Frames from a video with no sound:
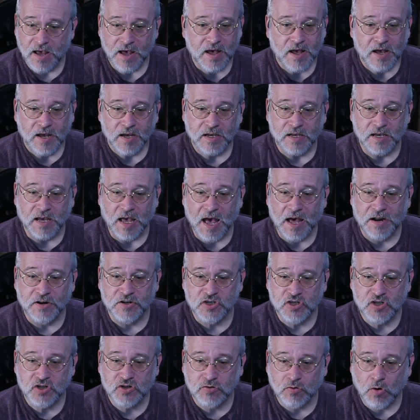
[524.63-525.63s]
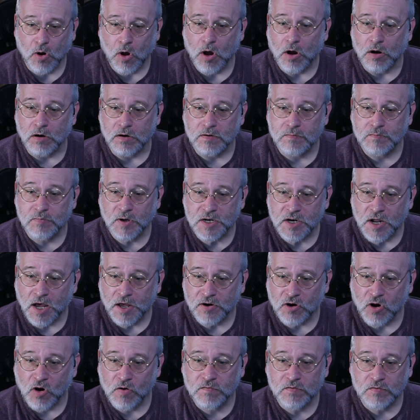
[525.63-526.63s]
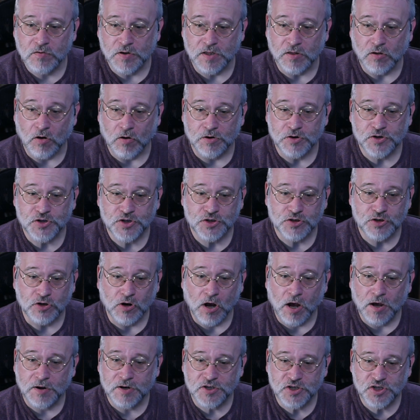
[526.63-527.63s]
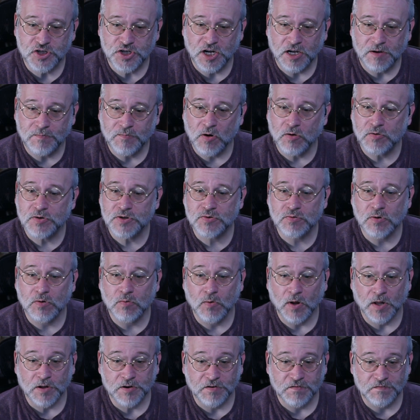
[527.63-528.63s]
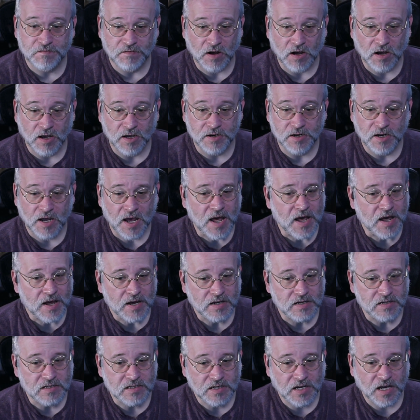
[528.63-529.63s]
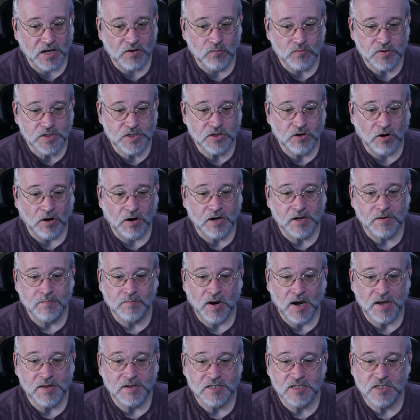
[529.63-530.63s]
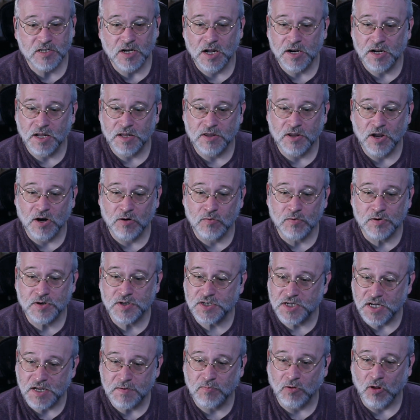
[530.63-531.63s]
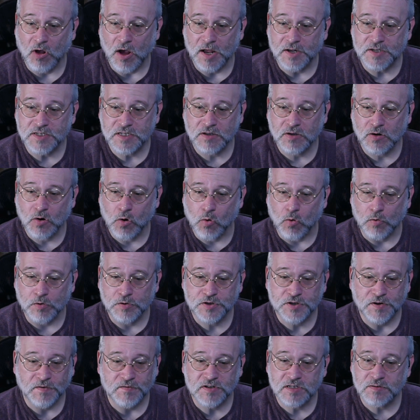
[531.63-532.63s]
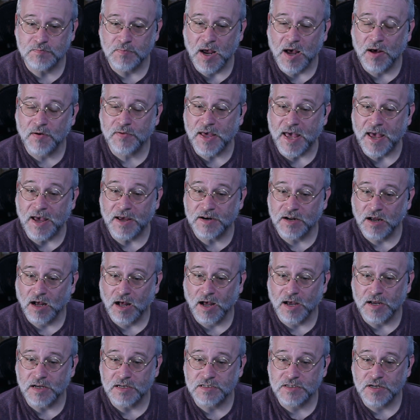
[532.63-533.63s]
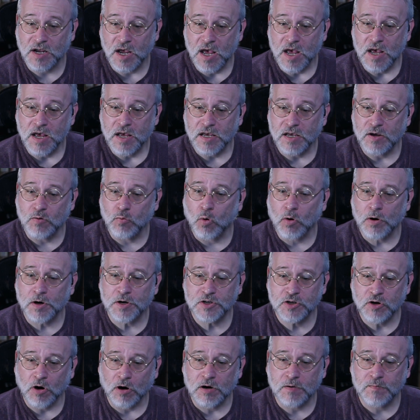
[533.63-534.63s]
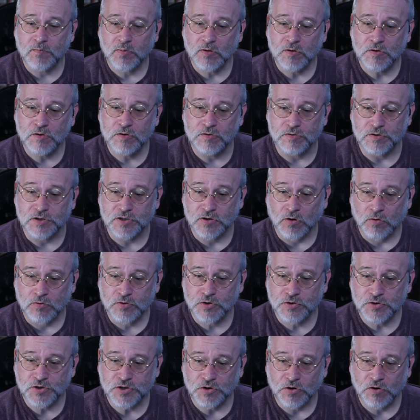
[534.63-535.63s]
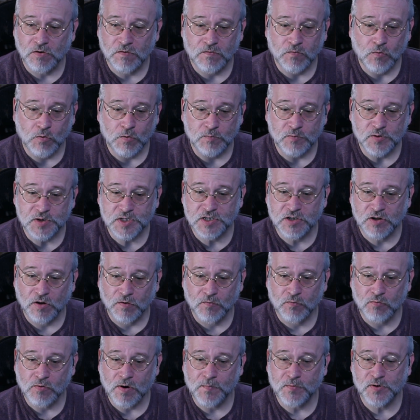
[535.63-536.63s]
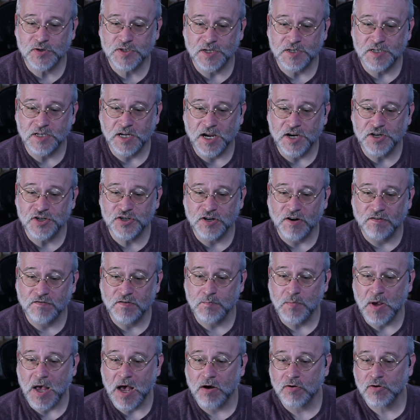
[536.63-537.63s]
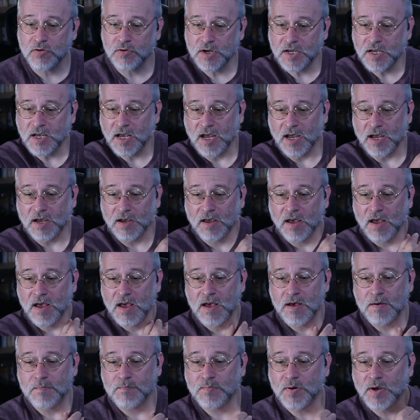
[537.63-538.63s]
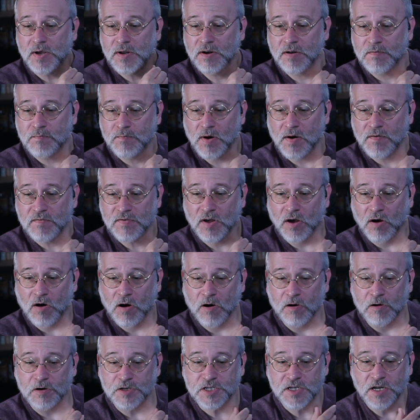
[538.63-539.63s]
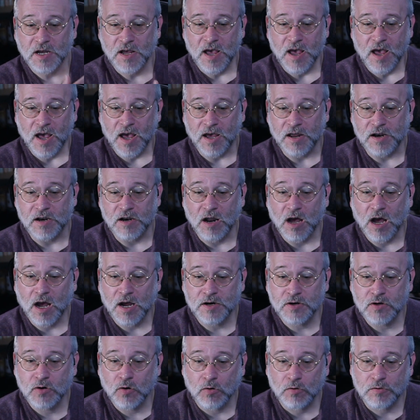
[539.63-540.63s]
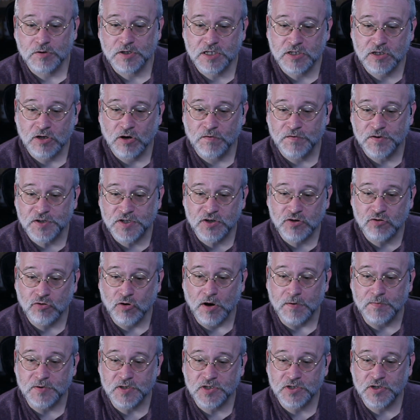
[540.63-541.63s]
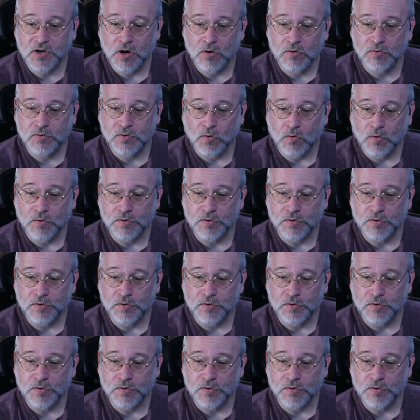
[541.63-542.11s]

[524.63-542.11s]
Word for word: He had a strong, but not overly large jaw, and his cheekbones were well defined. His skin was darkened by the sun, and there were deep lines at the corners of his mouth and eyes. He wore a dark blue soldier's uniform with silver representation of a powder keg pinned above the heart, and nine gold service stripes sewn on